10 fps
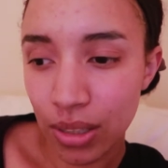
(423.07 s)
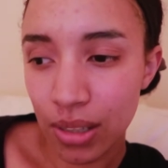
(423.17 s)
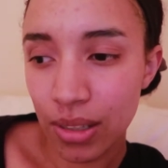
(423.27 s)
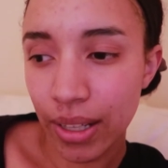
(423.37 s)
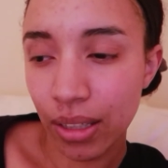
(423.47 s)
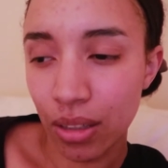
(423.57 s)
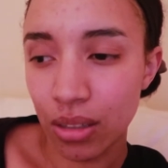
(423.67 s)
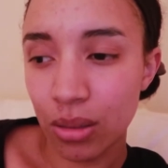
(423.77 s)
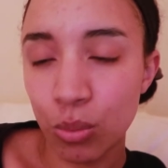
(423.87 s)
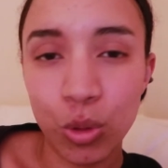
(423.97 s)
There's like a
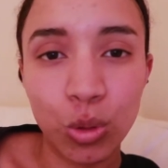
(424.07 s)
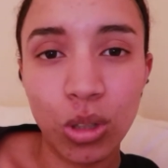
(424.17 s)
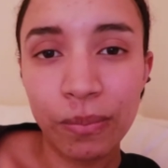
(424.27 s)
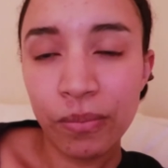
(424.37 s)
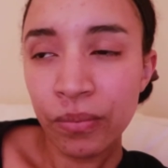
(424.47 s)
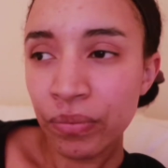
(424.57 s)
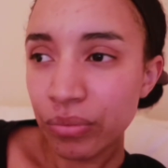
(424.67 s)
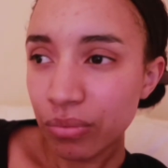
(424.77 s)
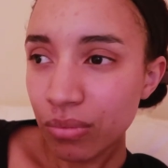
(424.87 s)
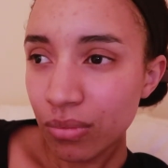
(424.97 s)
small
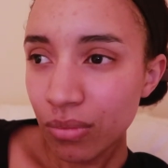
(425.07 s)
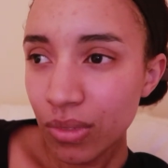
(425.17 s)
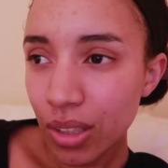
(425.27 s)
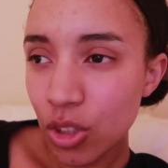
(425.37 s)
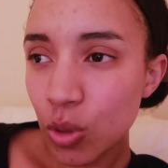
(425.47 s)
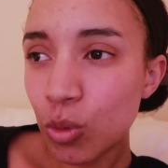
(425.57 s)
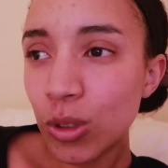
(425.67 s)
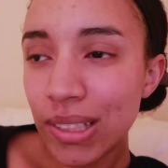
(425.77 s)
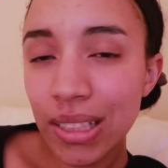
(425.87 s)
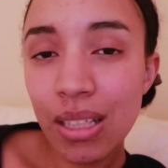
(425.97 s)

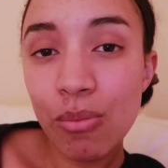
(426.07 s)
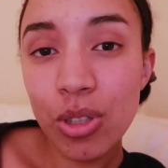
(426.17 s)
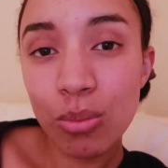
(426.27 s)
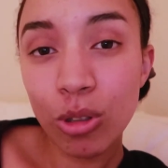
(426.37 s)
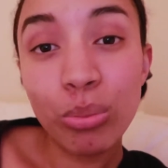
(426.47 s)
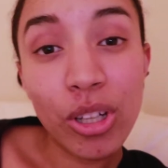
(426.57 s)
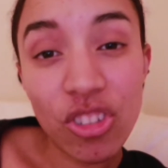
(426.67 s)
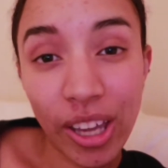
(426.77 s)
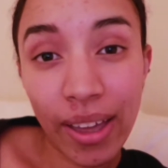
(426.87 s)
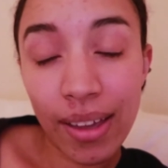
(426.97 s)
team, small
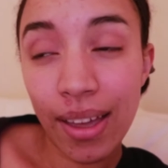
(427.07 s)
budget,